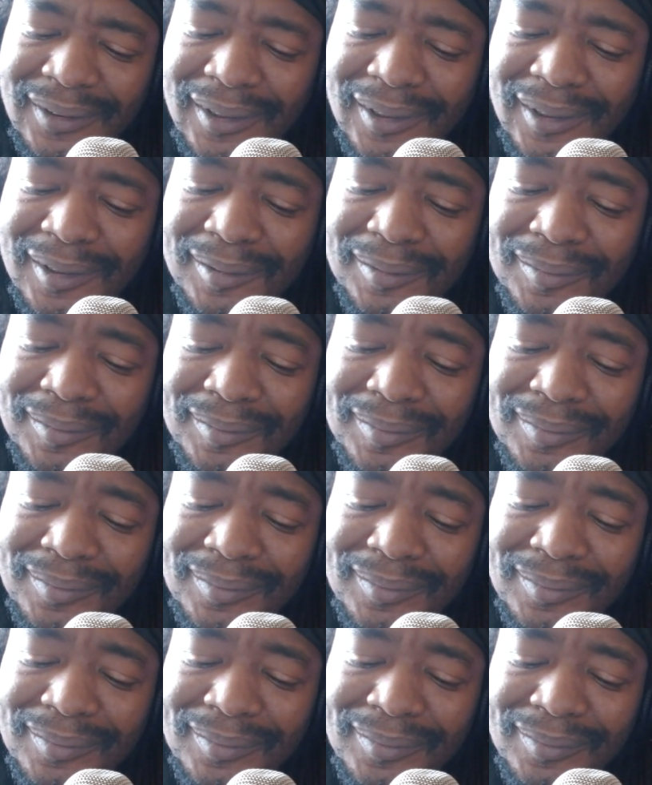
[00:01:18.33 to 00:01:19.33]
Um
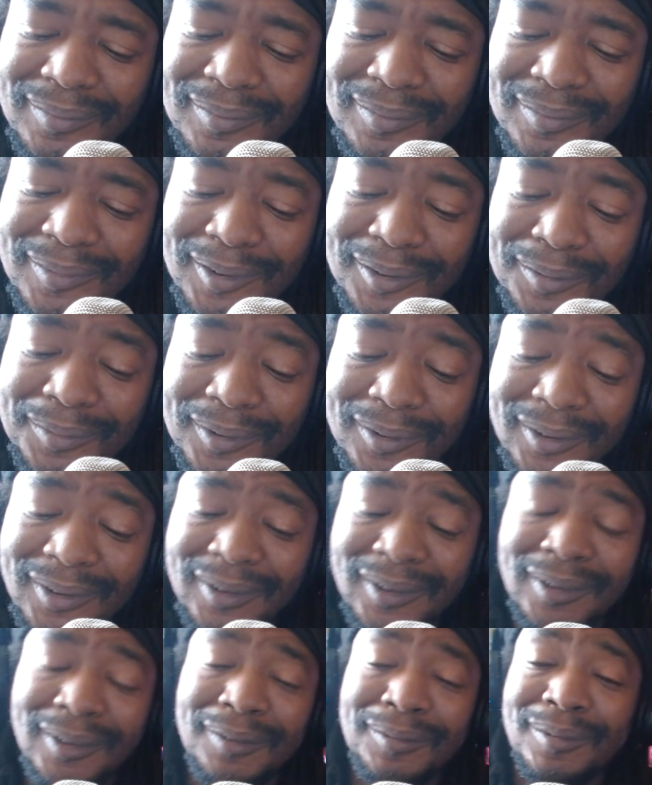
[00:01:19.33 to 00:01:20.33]
we'll we'll
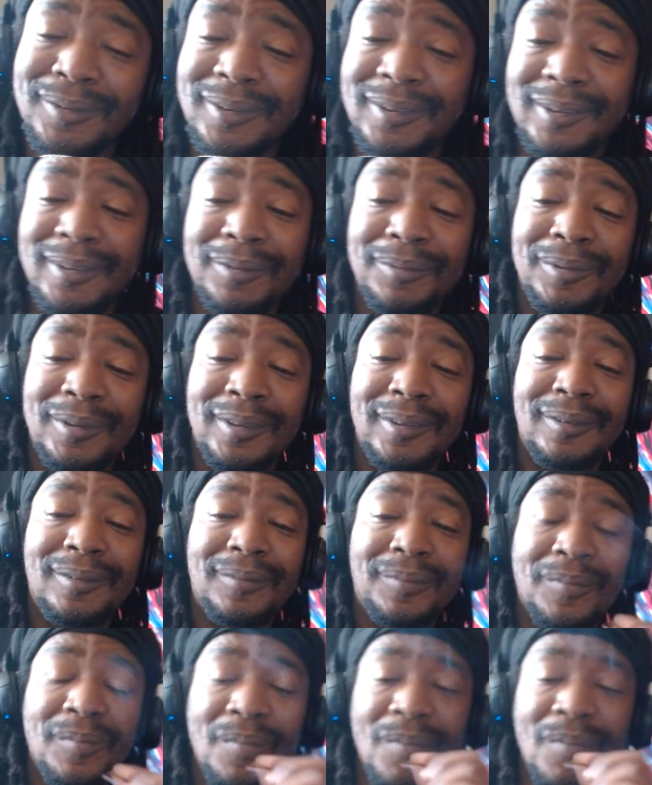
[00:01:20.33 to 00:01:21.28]
see we'll see what it